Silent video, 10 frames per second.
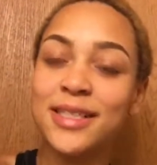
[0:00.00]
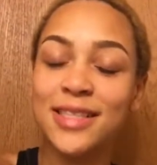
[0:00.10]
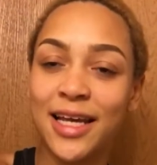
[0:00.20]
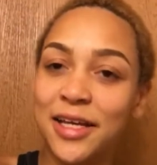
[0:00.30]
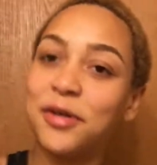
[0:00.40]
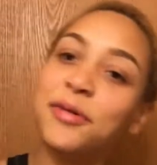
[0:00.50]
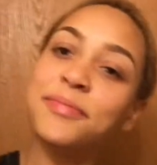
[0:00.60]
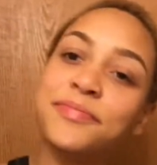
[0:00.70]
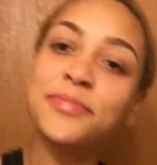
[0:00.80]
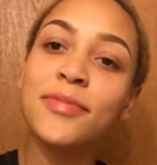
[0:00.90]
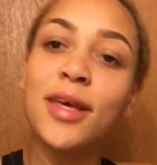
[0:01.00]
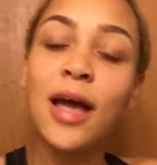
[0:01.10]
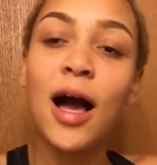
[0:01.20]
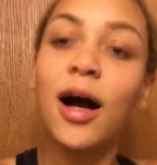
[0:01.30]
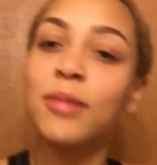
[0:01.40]
channel.
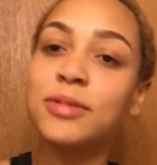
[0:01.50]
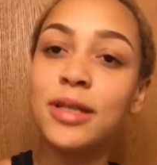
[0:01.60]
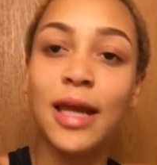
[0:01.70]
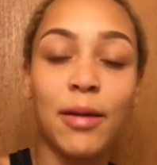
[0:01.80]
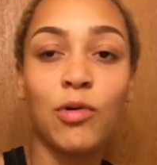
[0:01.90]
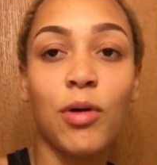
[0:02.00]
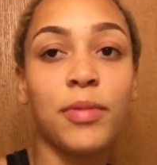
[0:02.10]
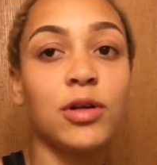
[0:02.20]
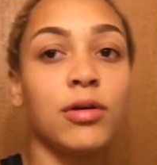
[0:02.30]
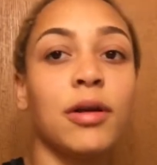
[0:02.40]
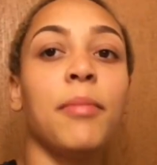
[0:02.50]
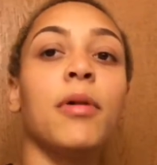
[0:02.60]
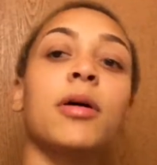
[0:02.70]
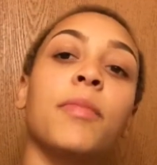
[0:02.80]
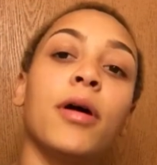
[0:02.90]
Today I'm going to be doing a
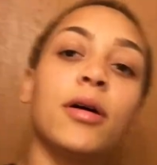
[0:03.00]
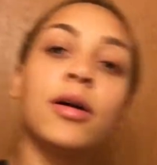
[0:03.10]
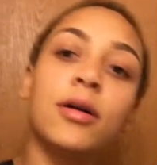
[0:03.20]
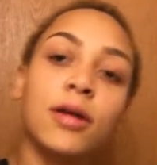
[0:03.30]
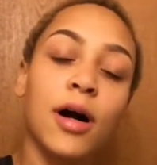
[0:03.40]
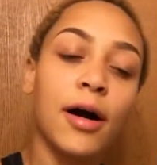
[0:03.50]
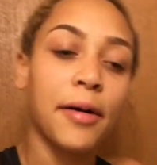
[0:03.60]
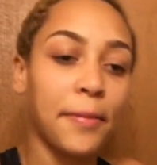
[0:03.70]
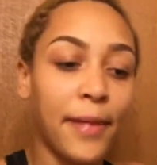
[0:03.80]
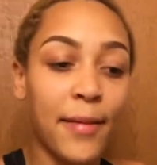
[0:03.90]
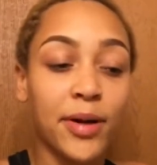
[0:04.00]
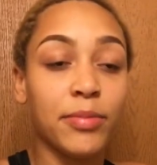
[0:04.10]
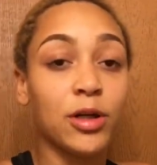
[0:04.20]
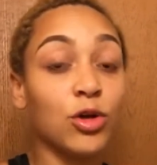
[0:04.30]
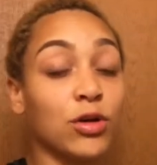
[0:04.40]
mukbang. I'm going to
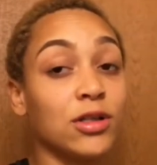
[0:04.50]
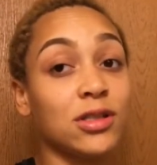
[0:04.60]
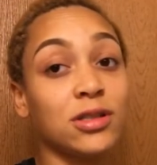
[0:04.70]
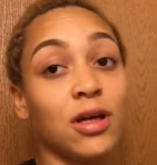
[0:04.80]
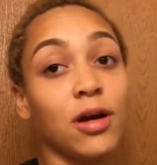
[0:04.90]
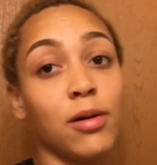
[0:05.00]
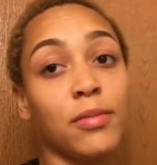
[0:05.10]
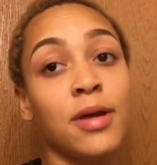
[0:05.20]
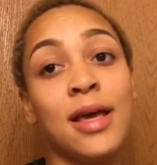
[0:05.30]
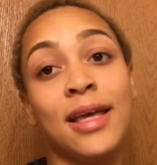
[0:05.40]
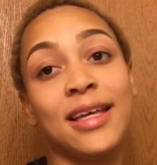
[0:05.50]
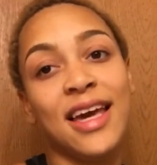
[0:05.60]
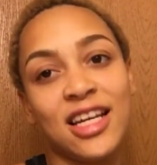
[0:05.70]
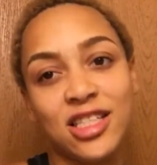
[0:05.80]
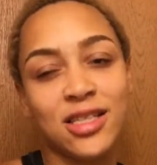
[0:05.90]
be doing some
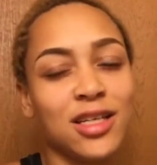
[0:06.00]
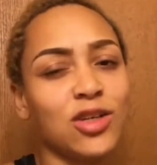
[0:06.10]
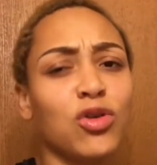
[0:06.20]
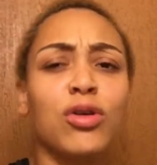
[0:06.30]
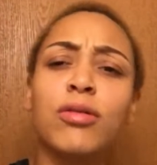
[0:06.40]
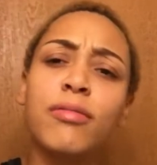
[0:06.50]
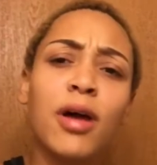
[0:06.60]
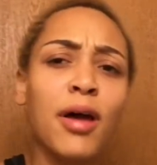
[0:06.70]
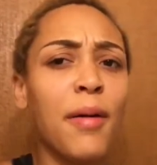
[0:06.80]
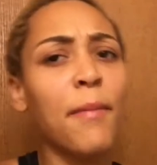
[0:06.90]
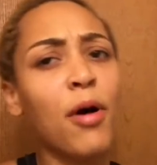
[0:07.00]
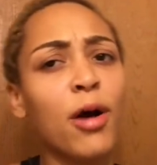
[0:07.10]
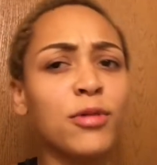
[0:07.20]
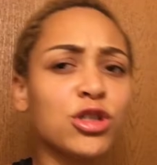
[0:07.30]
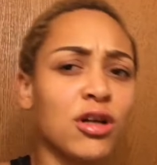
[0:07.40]
Cajun,
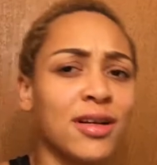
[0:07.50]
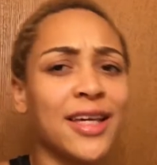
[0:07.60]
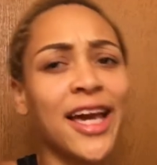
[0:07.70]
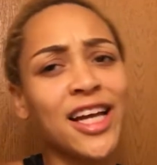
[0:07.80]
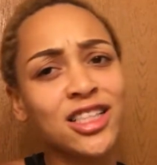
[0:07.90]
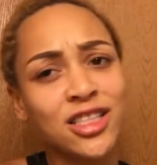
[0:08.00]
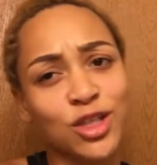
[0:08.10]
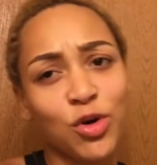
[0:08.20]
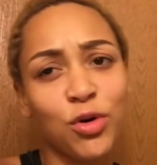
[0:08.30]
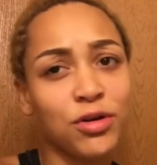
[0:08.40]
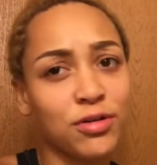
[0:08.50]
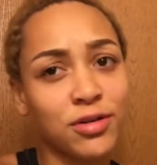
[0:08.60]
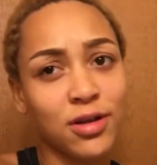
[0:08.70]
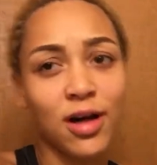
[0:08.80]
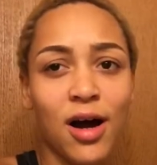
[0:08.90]
Parmesan Cajun corn on
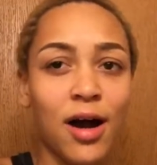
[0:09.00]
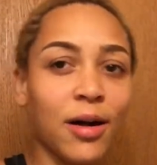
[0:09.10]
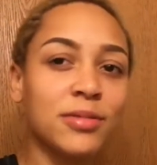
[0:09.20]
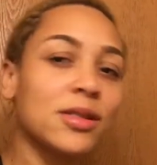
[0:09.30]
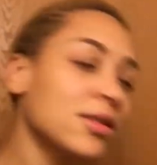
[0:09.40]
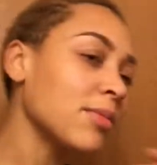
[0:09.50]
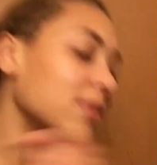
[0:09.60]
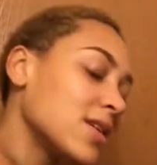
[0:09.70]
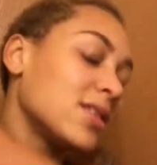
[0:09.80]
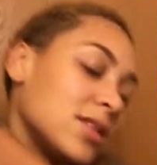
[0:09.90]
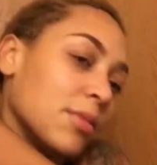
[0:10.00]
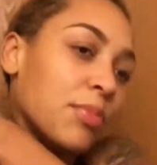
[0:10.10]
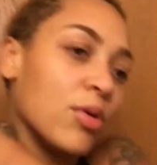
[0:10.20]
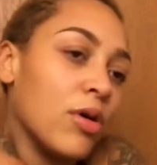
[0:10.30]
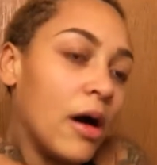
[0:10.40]
the cob. Just something
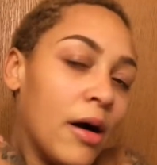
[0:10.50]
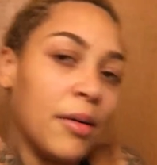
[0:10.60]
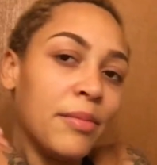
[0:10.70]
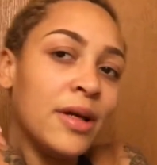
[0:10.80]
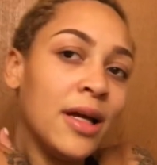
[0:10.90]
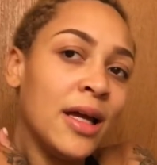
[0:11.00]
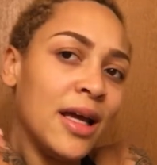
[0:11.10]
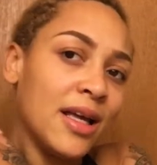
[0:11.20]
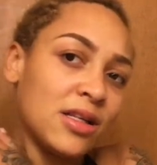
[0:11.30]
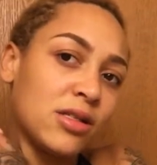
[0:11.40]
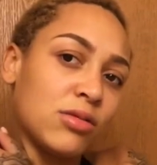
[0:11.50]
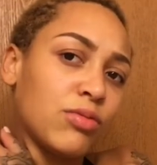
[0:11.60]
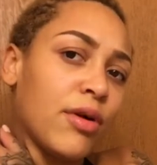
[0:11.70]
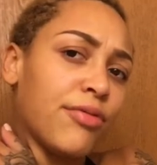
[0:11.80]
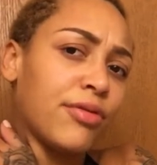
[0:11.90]
simple. It's
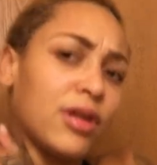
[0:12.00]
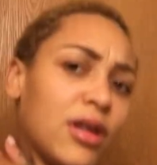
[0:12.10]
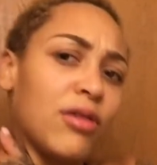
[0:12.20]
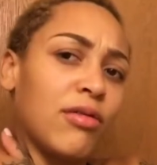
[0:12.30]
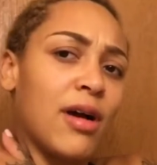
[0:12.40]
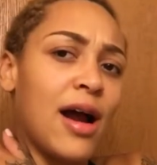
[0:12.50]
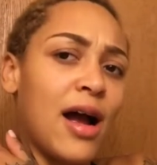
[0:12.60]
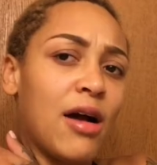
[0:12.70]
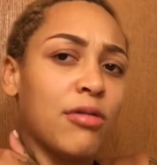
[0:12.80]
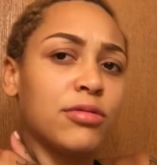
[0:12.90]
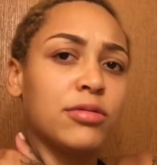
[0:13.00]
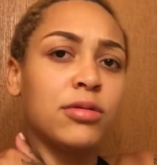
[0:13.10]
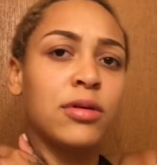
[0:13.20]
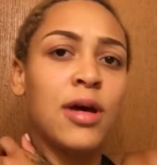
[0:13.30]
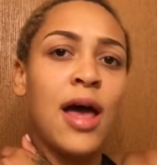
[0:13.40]
roughly around,
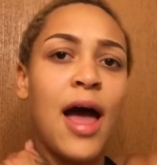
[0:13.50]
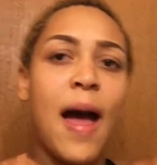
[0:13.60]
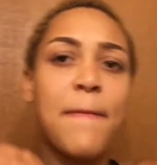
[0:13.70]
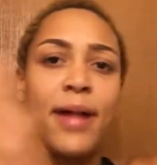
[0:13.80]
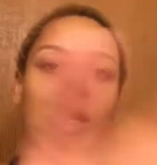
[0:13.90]
I'm